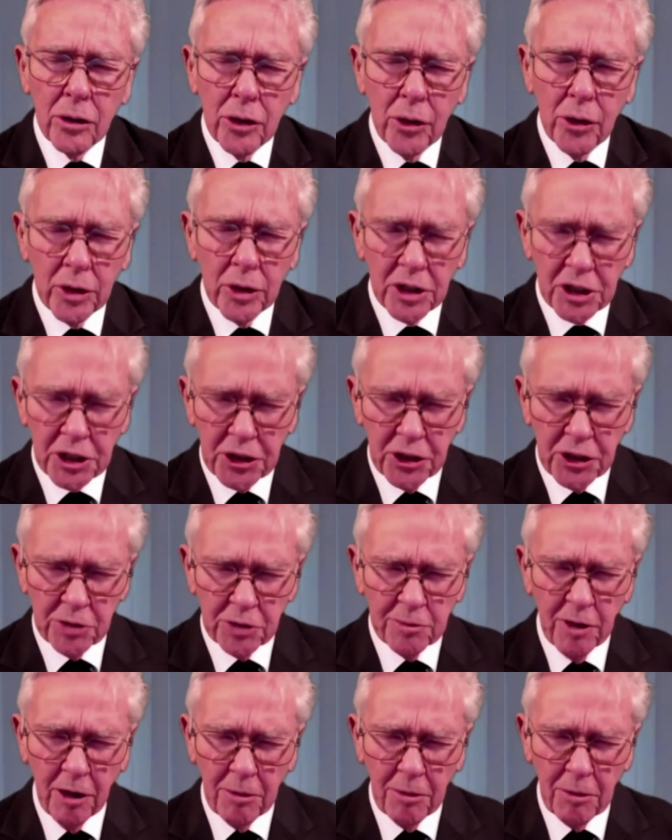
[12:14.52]
Could you
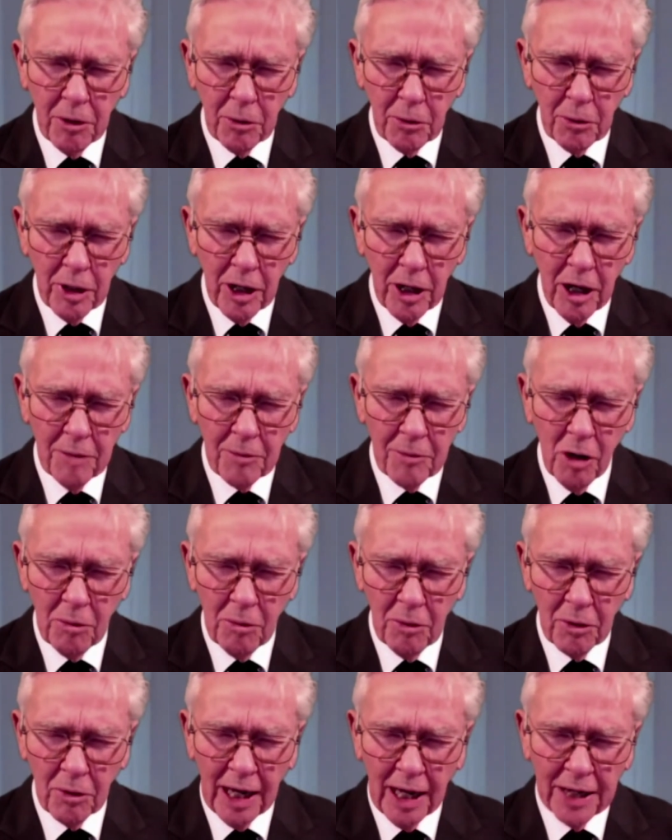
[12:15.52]
excuse me a
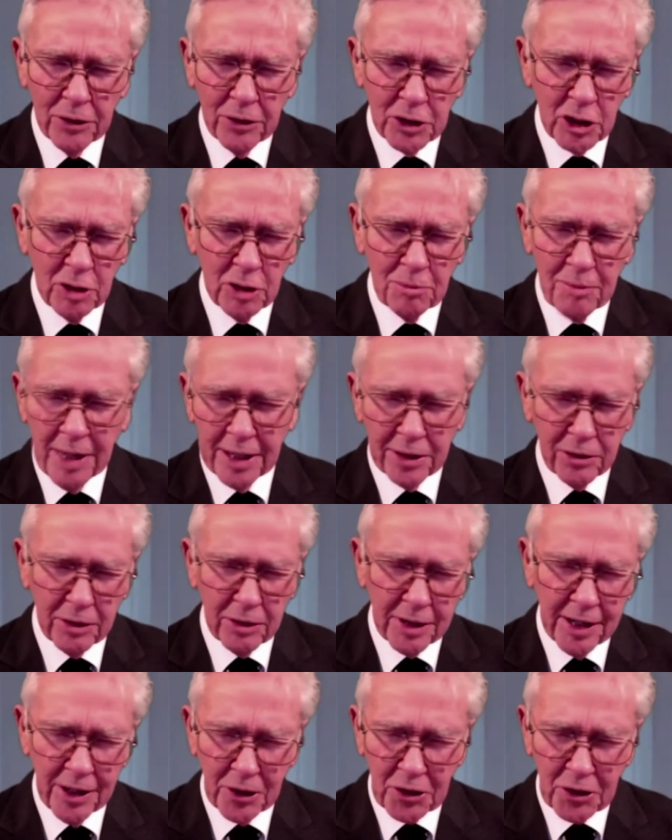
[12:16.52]
moment? I do some mental